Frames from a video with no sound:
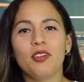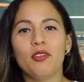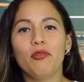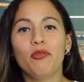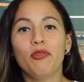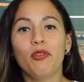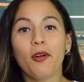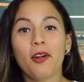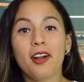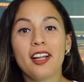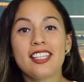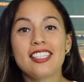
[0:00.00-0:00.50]

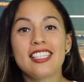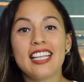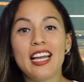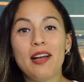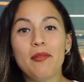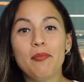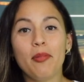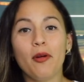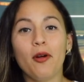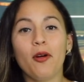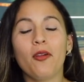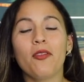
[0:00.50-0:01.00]
For
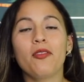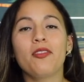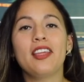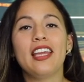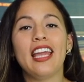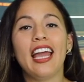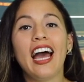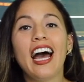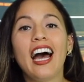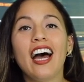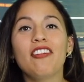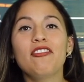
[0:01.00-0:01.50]
example,
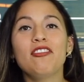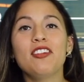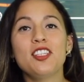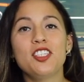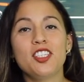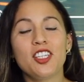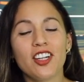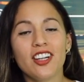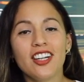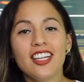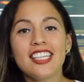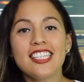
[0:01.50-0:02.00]
the
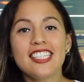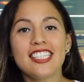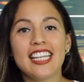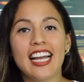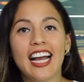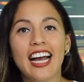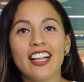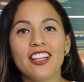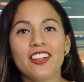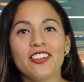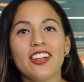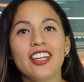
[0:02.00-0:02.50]
average yearly
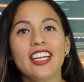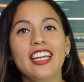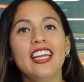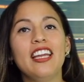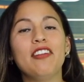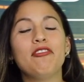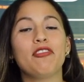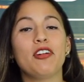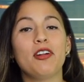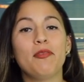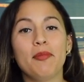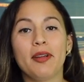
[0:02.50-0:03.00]

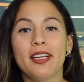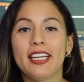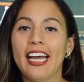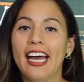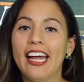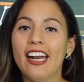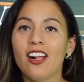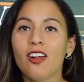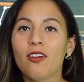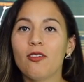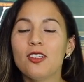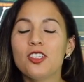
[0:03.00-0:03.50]
salary for a
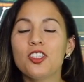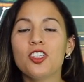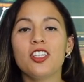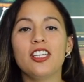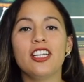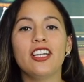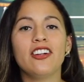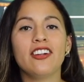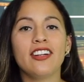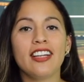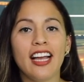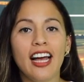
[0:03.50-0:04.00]
mechanical
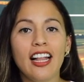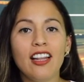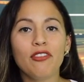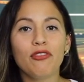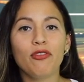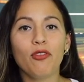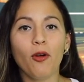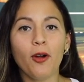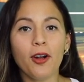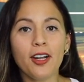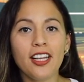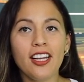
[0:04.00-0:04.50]
engineer in
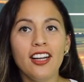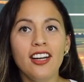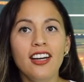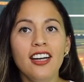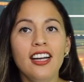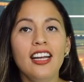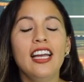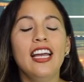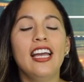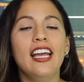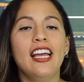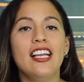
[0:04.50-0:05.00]
California
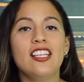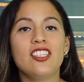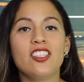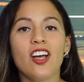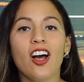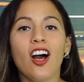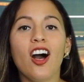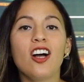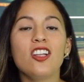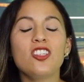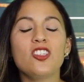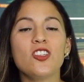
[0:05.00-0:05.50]
is
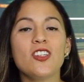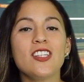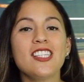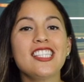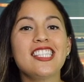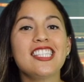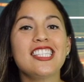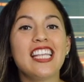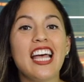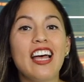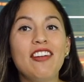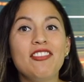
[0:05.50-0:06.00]

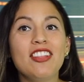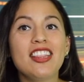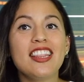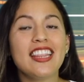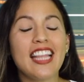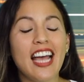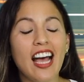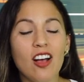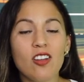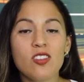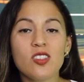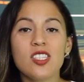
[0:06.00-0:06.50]

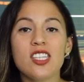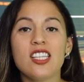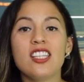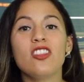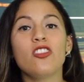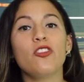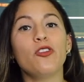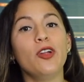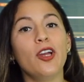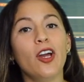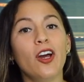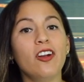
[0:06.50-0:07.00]

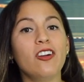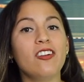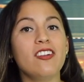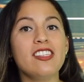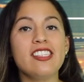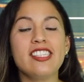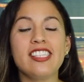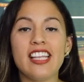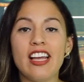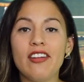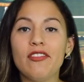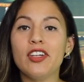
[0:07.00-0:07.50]

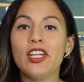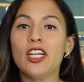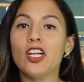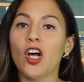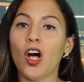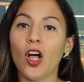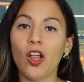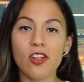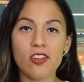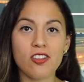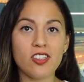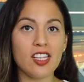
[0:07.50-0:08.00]

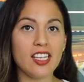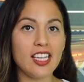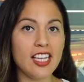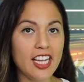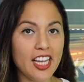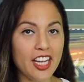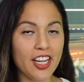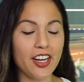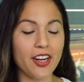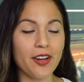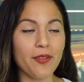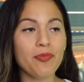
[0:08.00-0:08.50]
$107,370 a
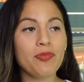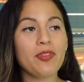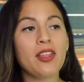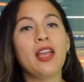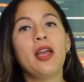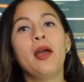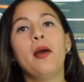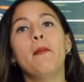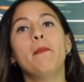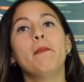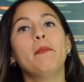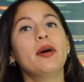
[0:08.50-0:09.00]
year,
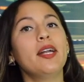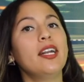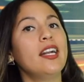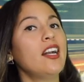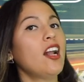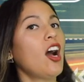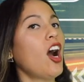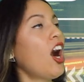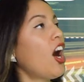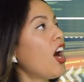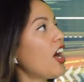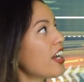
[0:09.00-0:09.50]
but
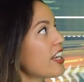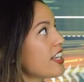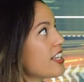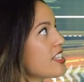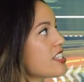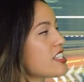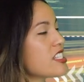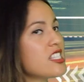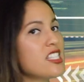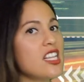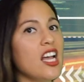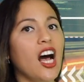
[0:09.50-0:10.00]
in
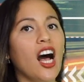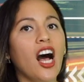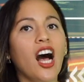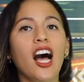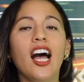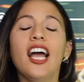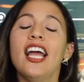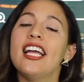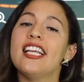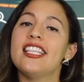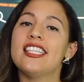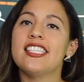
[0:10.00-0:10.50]

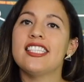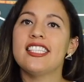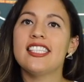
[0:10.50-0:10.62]
Arkansas, it's